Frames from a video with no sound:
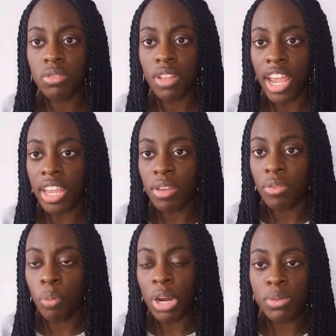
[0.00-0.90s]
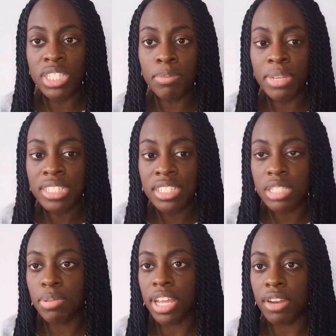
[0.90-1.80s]
Like, where was the
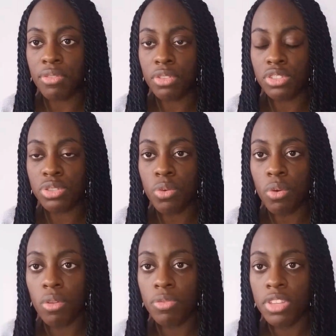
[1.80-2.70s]
business plan for the school?